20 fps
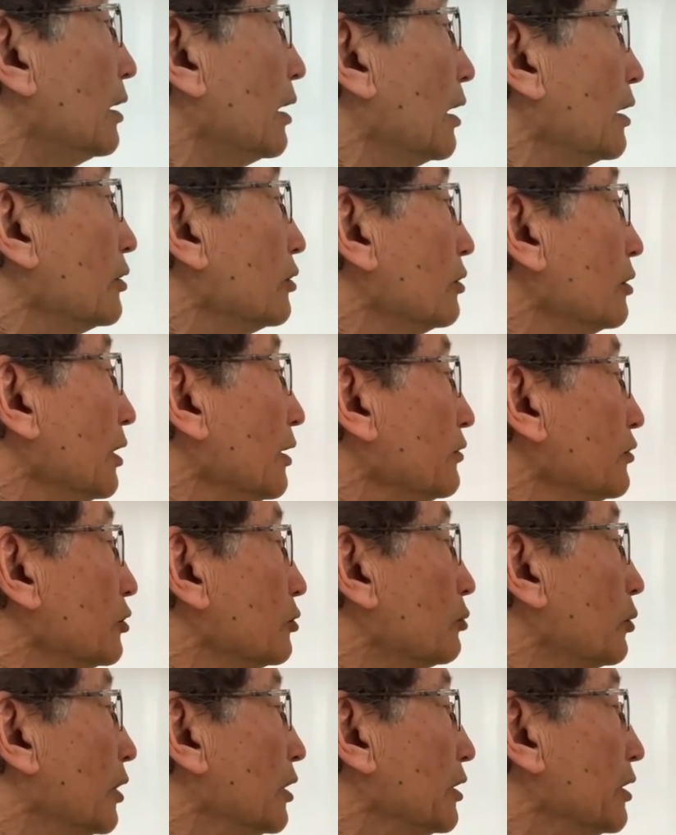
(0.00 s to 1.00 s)
I don't have to
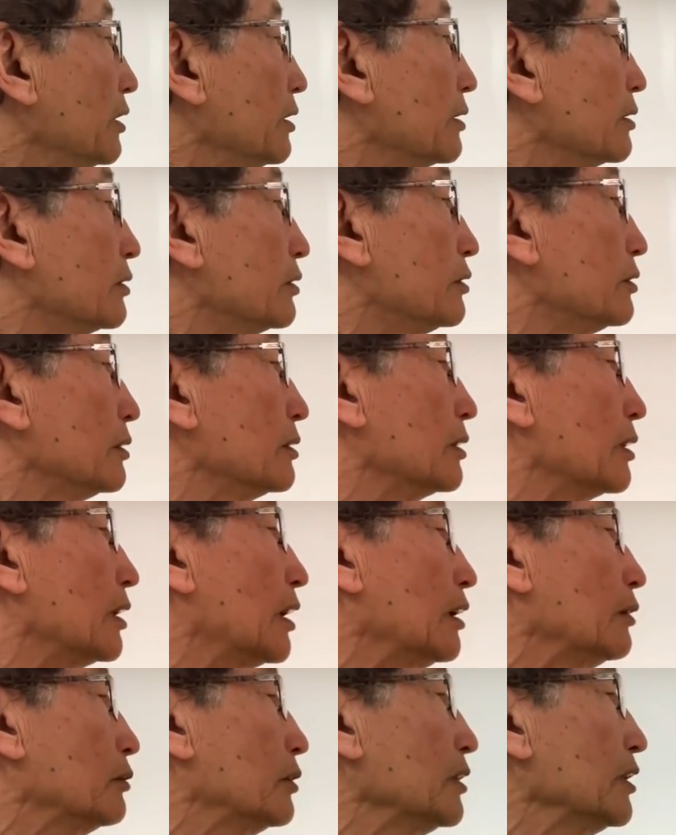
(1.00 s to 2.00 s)
worry.
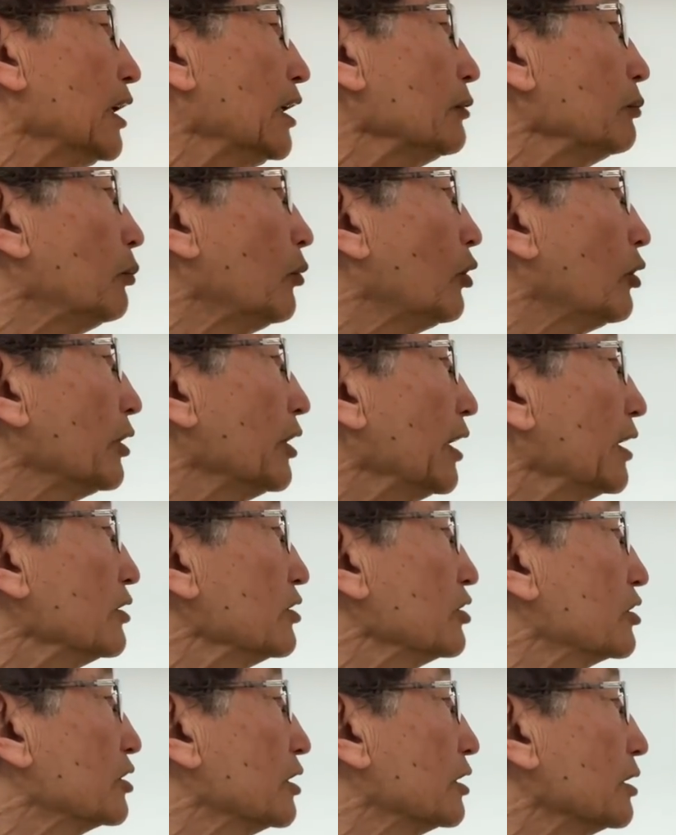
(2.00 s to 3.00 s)
I will get more
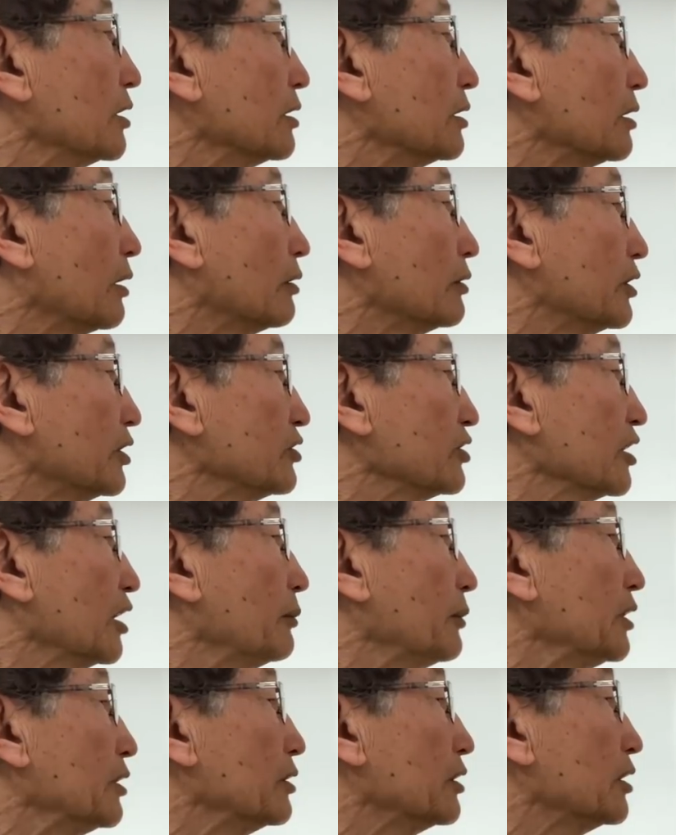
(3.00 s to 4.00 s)
next year or this
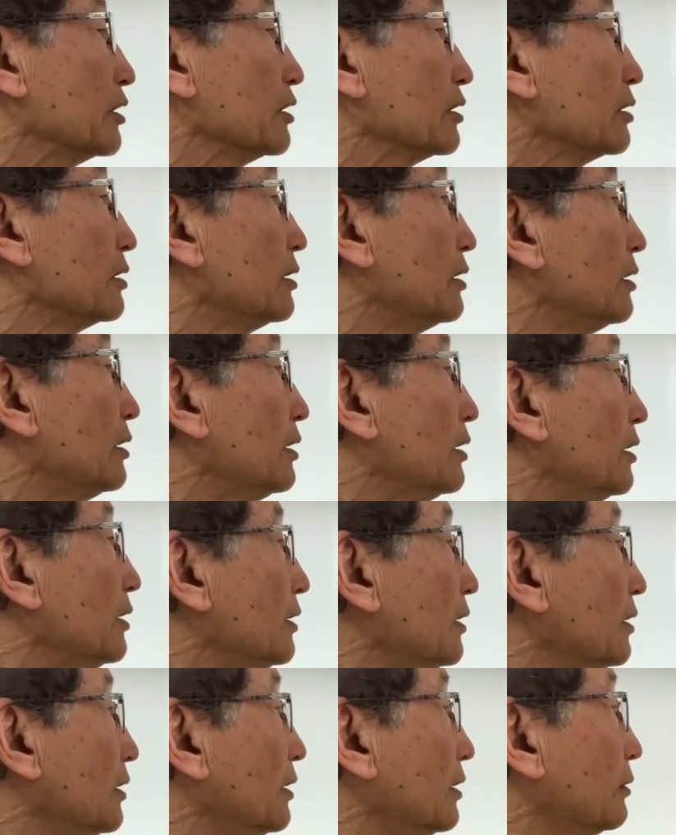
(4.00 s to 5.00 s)
coming year.
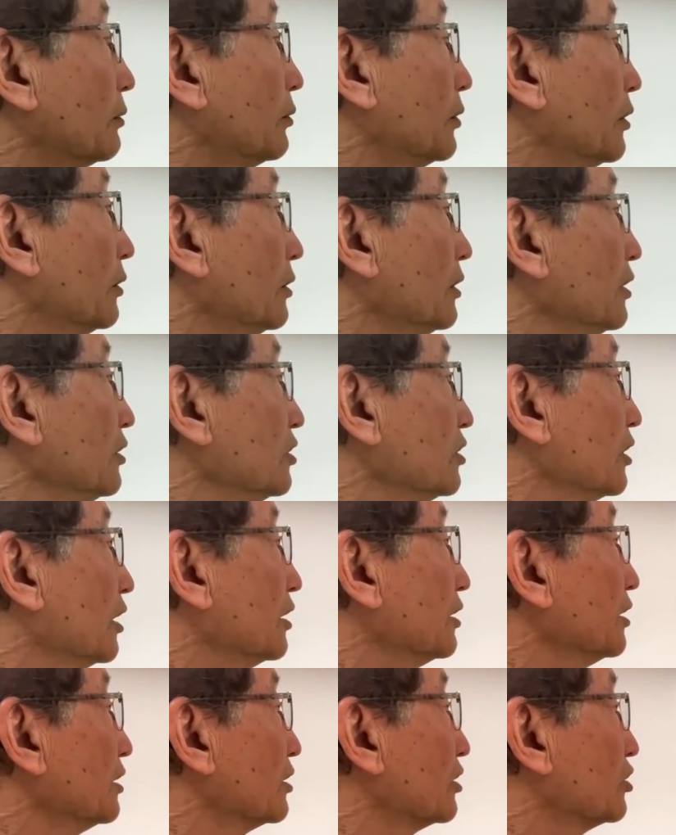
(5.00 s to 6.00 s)
We're only
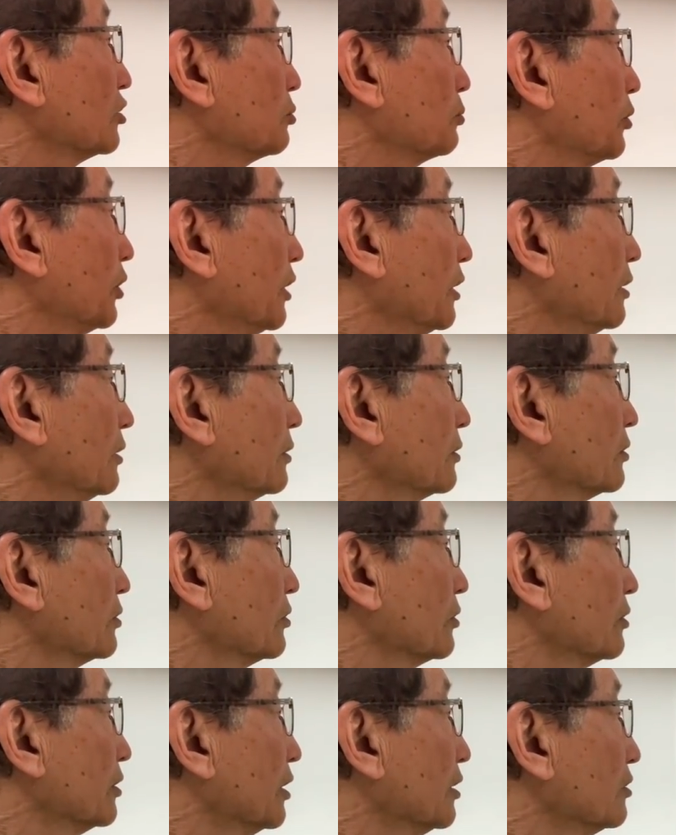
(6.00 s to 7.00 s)
starting the spring,
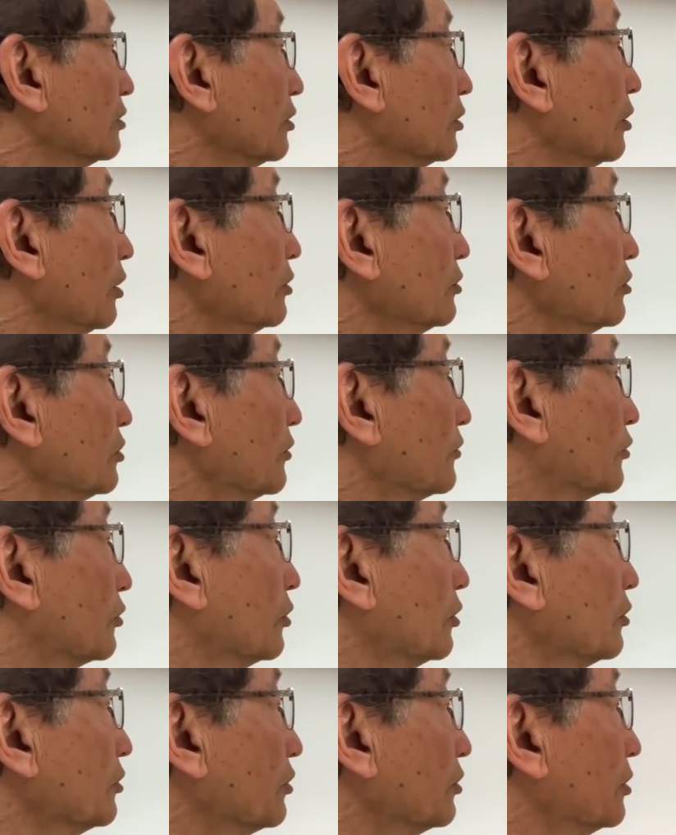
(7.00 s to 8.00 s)
so there's lots of
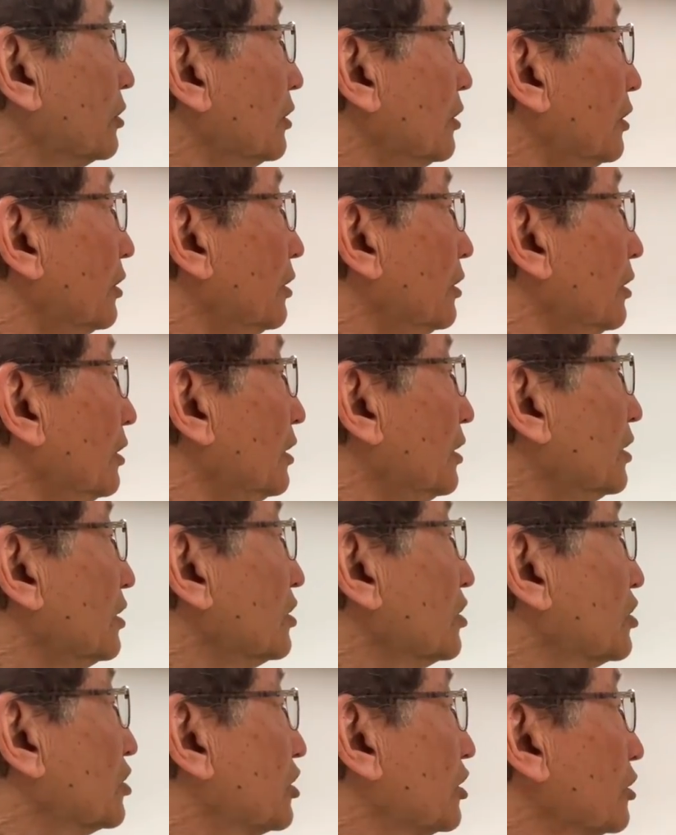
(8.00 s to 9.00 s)
growth
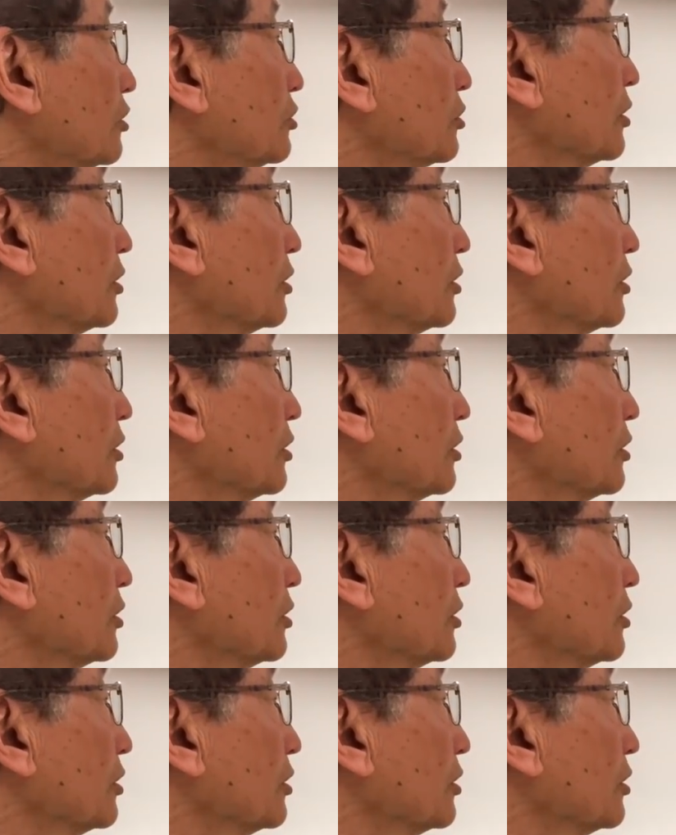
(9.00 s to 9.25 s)
still to